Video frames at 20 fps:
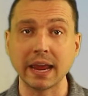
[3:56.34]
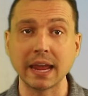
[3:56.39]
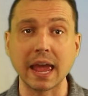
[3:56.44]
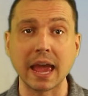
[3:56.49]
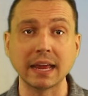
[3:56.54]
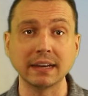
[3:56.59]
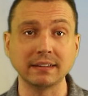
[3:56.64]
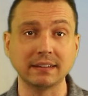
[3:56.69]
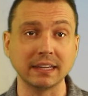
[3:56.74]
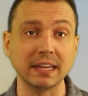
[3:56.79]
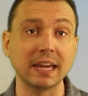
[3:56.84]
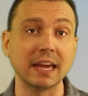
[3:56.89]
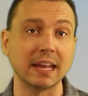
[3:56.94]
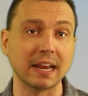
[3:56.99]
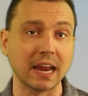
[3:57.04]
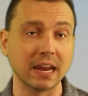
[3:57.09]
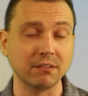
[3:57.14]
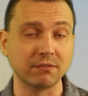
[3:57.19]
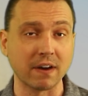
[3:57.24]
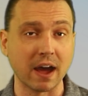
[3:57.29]
and
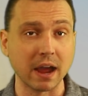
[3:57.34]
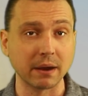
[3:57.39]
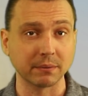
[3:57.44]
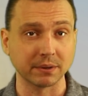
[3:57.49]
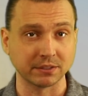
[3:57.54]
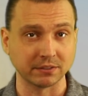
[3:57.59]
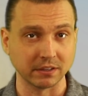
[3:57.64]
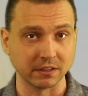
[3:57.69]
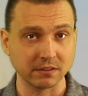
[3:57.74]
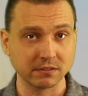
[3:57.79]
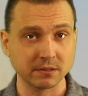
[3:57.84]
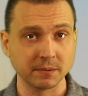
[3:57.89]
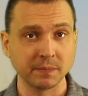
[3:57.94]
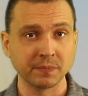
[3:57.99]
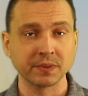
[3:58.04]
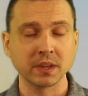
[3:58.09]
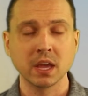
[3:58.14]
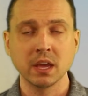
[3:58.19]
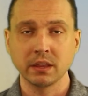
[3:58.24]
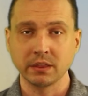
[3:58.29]
DNA viruses.
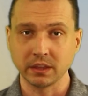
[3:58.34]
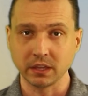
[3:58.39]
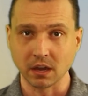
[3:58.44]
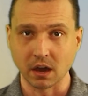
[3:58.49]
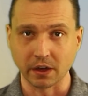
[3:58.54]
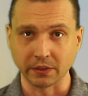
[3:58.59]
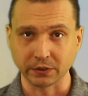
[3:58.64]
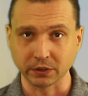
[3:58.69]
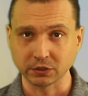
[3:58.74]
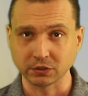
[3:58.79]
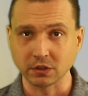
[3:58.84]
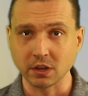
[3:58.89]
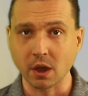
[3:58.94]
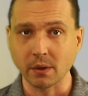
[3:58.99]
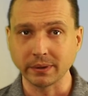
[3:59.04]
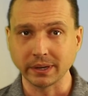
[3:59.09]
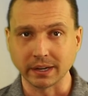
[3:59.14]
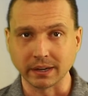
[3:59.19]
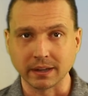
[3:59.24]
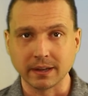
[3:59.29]
The authors
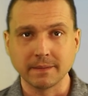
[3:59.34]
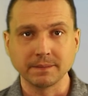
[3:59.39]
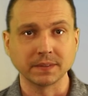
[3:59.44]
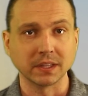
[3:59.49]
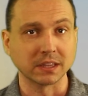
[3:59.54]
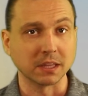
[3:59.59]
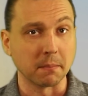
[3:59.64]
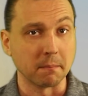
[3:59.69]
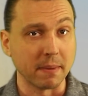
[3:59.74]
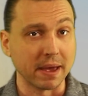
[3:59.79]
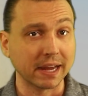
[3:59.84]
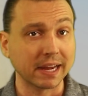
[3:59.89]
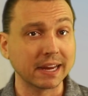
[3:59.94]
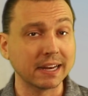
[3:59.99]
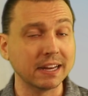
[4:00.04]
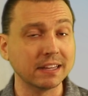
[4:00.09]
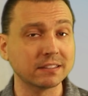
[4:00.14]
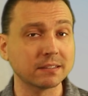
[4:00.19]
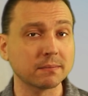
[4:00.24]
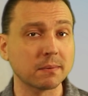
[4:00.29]
noted that the
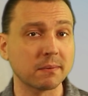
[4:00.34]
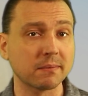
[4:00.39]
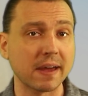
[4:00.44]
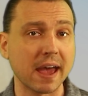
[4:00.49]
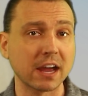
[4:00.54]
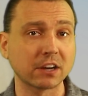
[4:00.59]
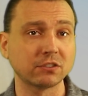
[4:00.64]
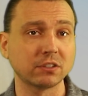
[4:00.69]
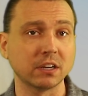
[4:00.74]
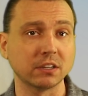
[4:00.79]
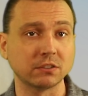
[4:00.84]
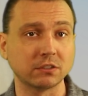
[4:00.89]
mechanism of action